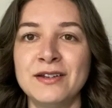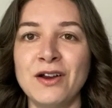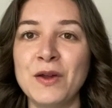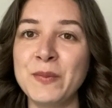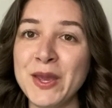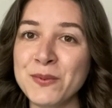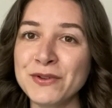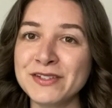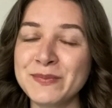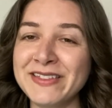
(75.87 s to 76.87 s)
On paper,
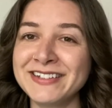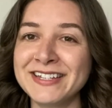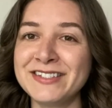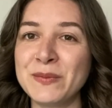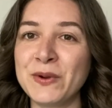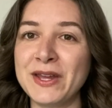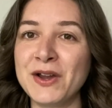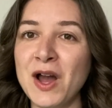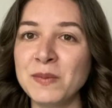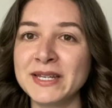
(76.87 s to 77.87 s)
this method can seem pretty
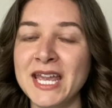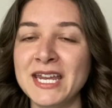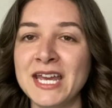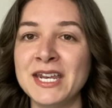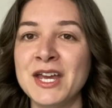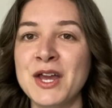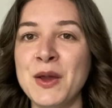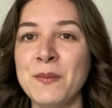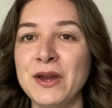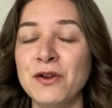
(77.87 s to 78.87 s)
complicated,
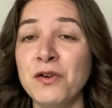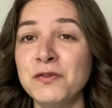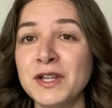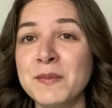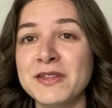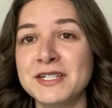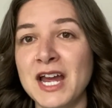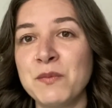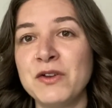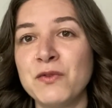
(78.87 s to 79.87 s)
but hopefully by the
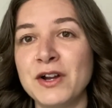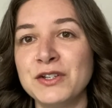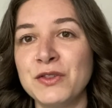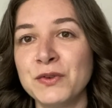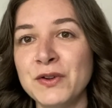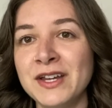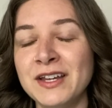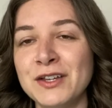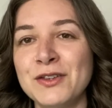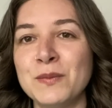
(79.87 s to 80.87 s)
time we've walked you through
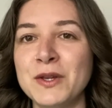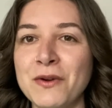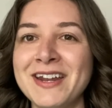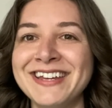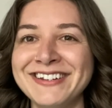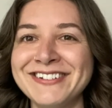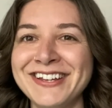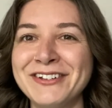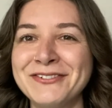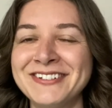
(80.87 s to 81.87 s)
it, you'll be running it
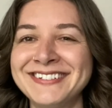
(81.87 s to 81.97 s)
yourself.